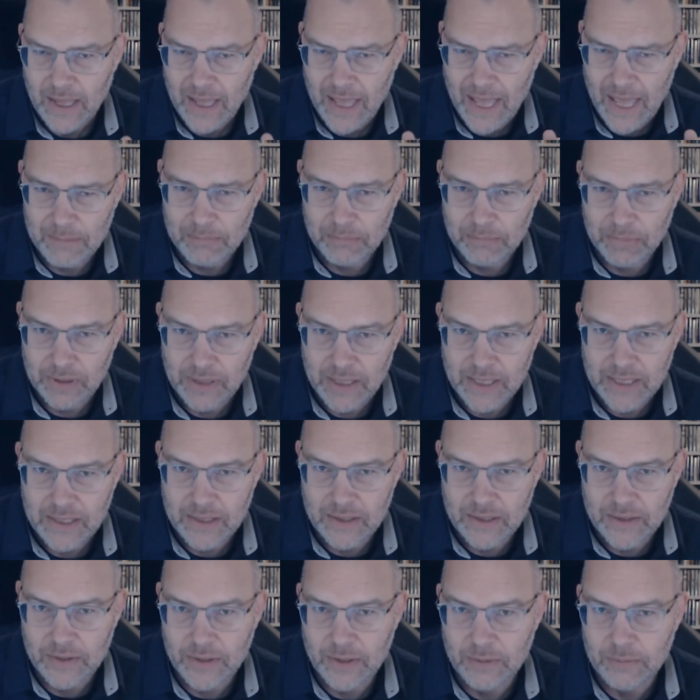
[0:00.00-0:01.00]
at play
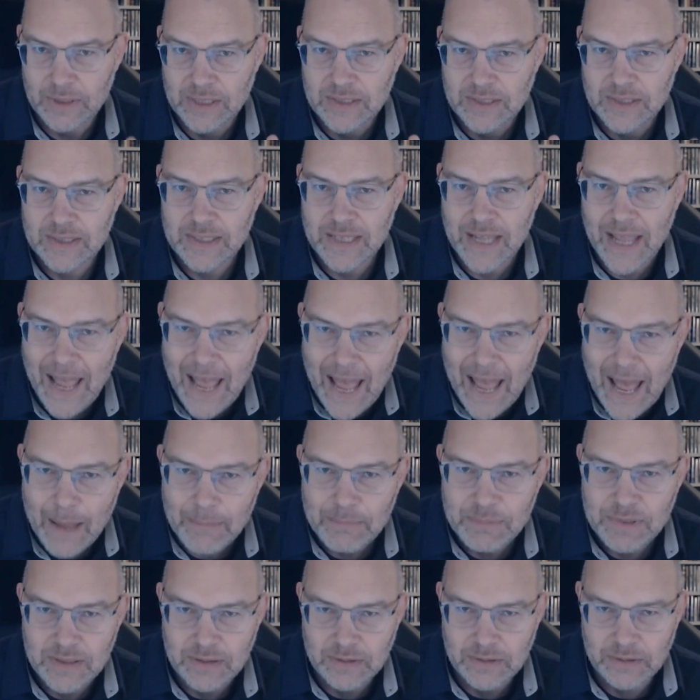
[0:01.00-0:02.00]
here that we just
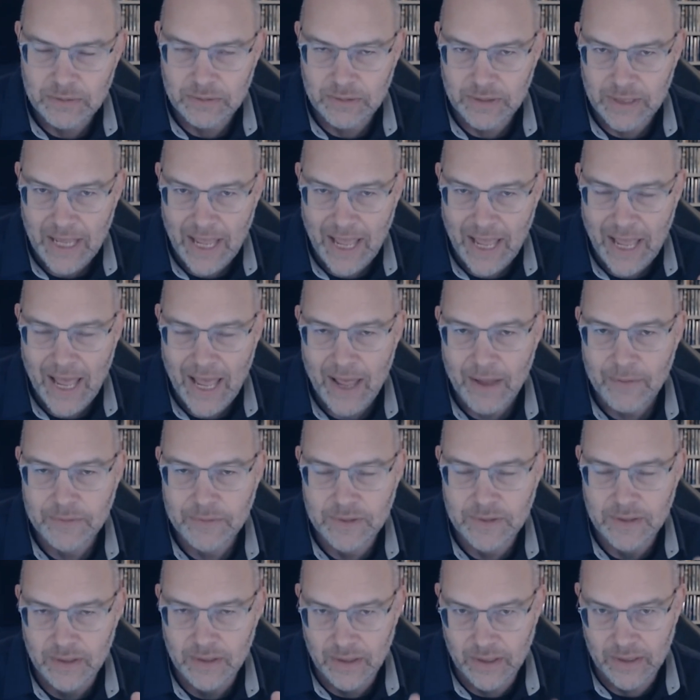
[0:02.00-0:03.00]
absolutely have
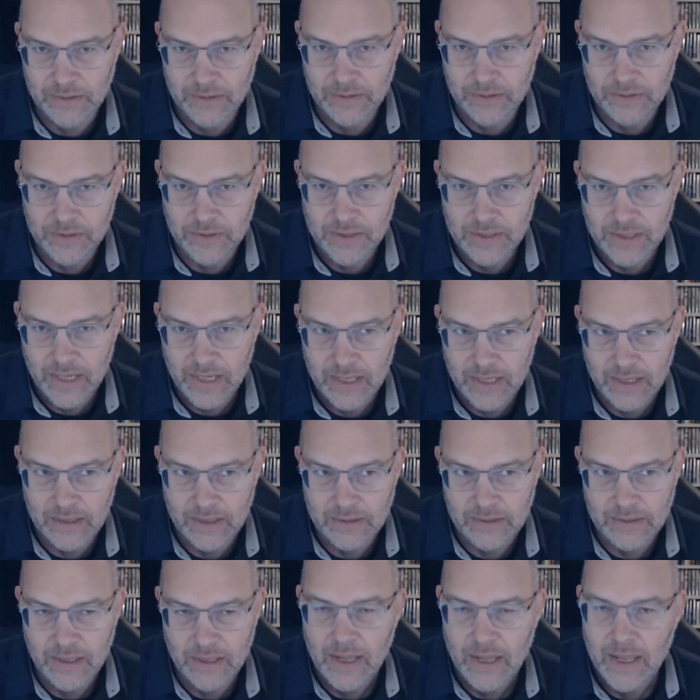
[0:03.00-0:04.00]
to
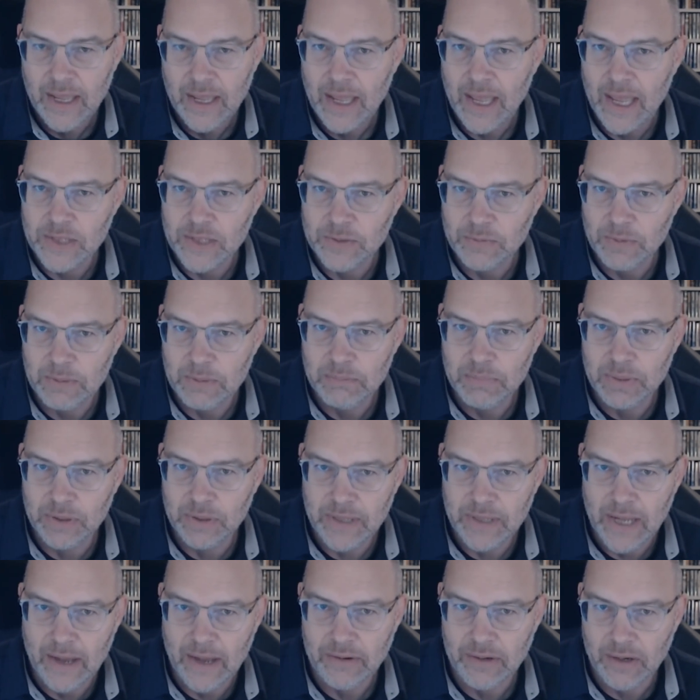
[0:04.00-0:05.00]
understand as we build
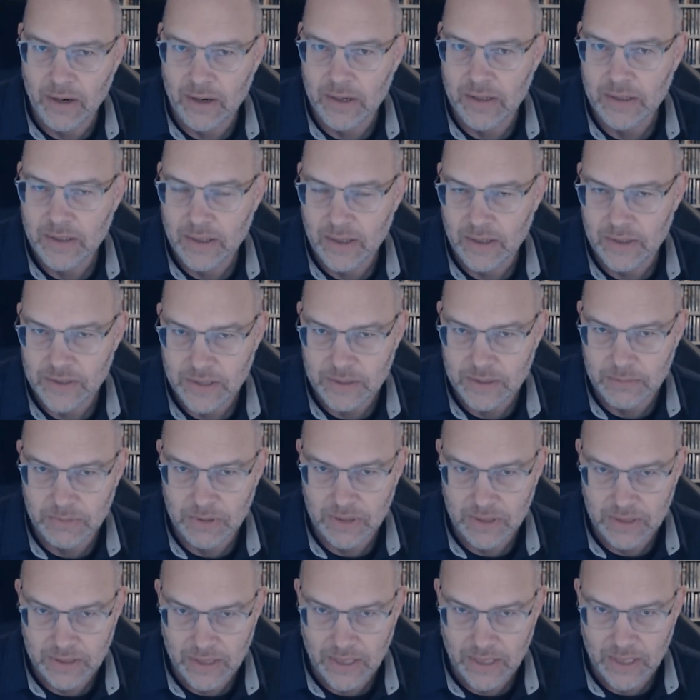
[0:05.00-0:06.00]
out our customer
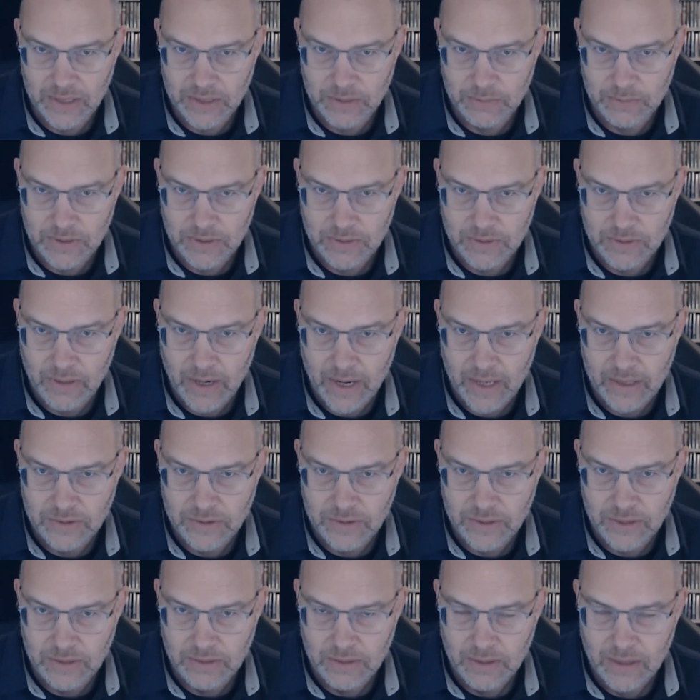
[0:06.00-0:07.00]
engagement
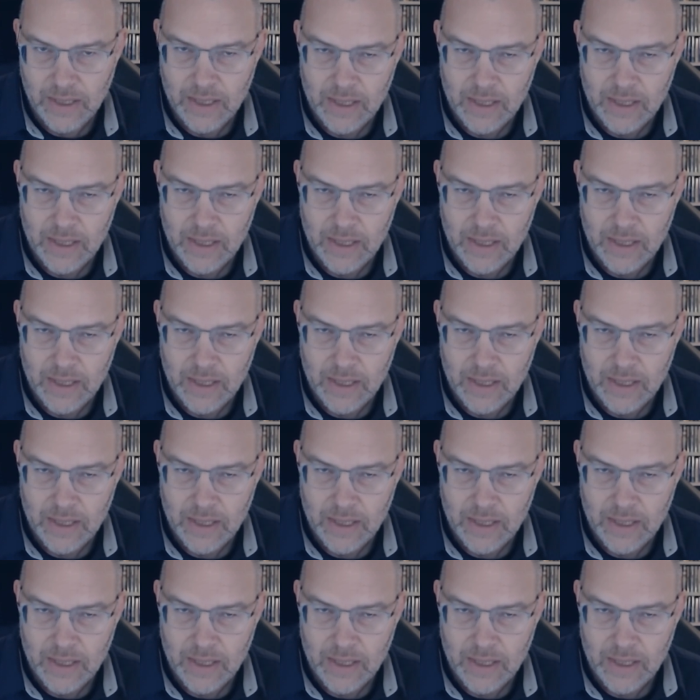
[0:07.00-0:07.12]
strategy.